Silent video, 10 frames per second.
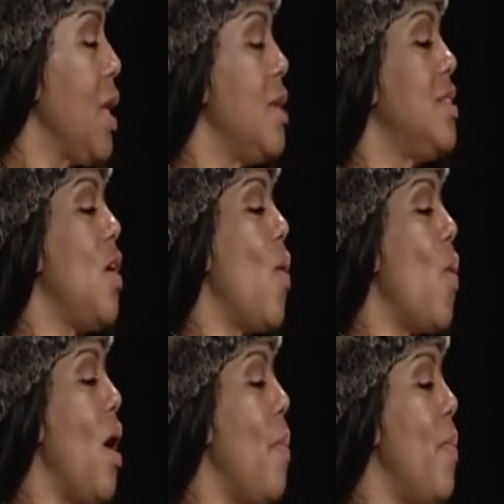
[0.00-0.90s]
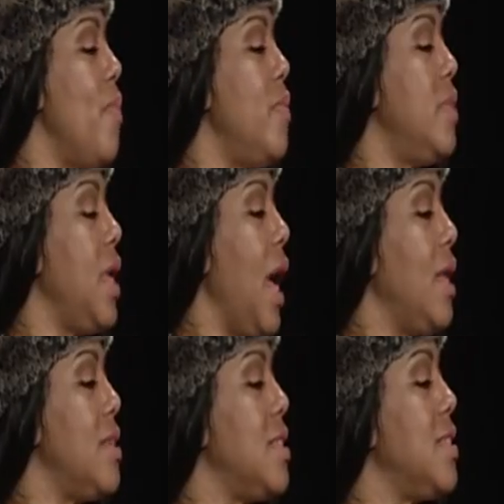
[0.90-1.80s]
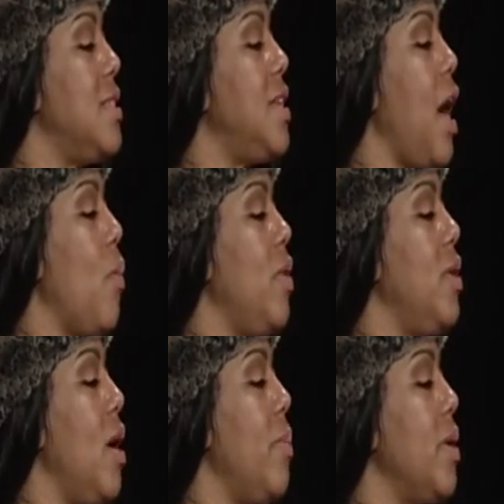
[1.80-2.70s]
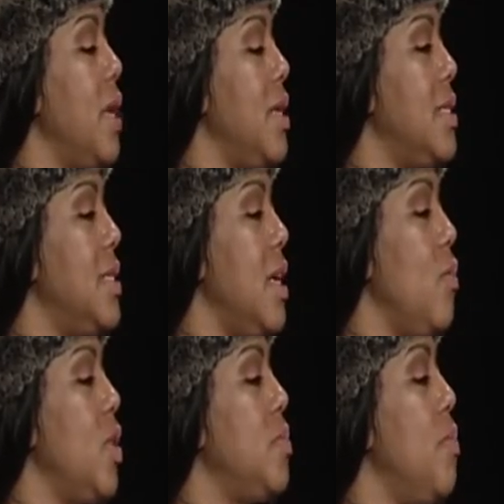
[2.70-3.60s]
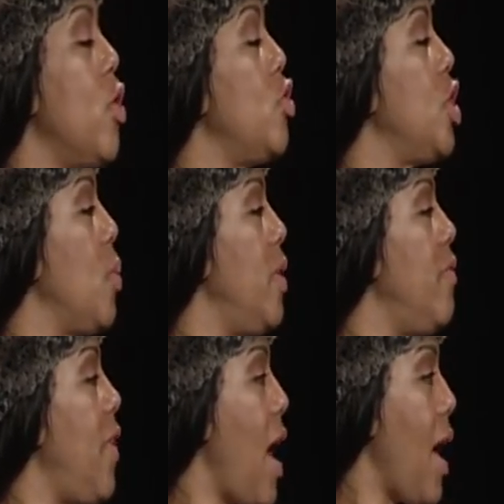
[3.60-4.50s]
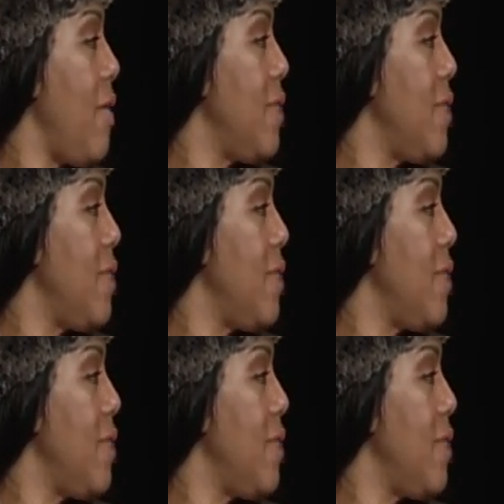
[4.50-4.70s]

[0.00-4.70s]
So this is the time when Keniston was merging with Vibe.